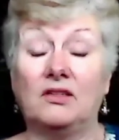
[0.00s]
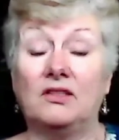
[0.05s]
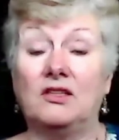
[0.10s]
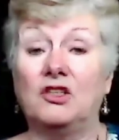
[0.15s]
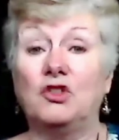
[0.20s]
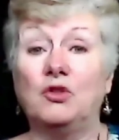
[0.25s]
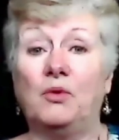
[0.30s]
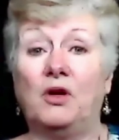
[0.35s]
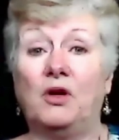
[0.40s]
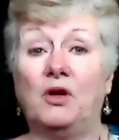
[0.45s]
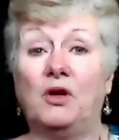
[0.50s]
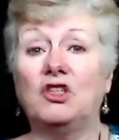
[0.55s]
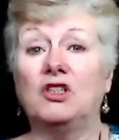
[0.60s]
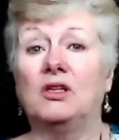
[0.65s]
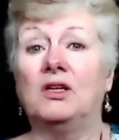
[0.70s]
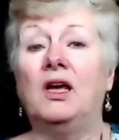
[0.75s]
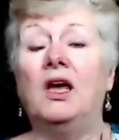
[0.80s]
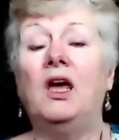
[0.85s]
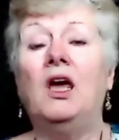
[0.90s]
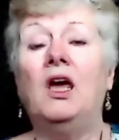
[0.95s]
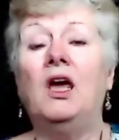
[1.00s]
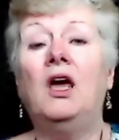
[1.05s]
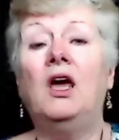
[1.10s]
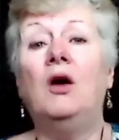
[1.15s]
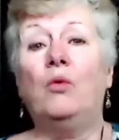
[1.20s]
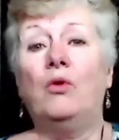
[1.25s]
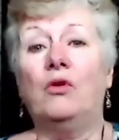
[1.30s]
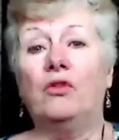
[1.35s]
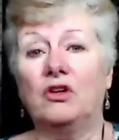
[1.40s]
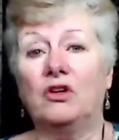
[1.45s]
situation
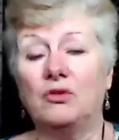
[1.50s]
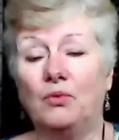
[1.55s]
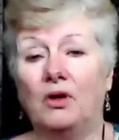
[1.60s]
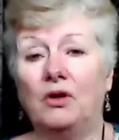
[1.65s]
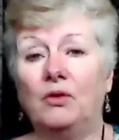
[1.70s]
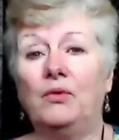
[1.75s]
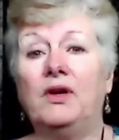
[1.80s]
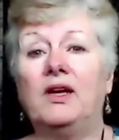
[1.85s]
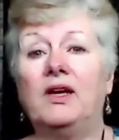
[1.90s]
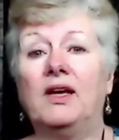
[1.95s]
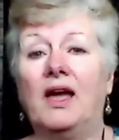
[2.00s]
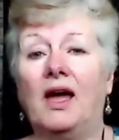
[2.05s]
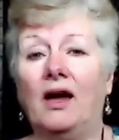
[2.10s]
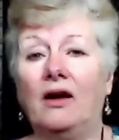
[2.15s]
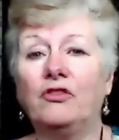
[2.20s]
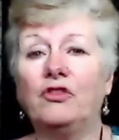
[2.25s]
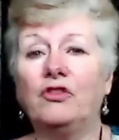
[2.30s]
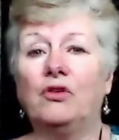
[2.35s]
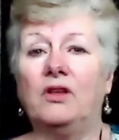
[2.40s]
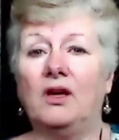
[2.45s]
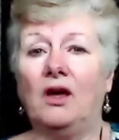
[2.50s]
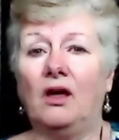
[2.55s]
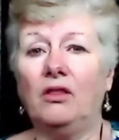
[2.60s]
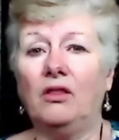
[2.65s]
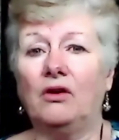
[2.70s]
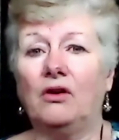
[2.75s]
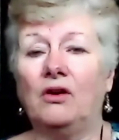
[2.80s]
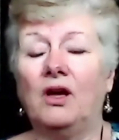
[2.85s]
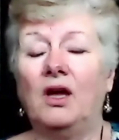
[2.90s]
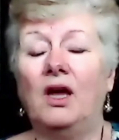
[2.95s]
where there's one reading after the other.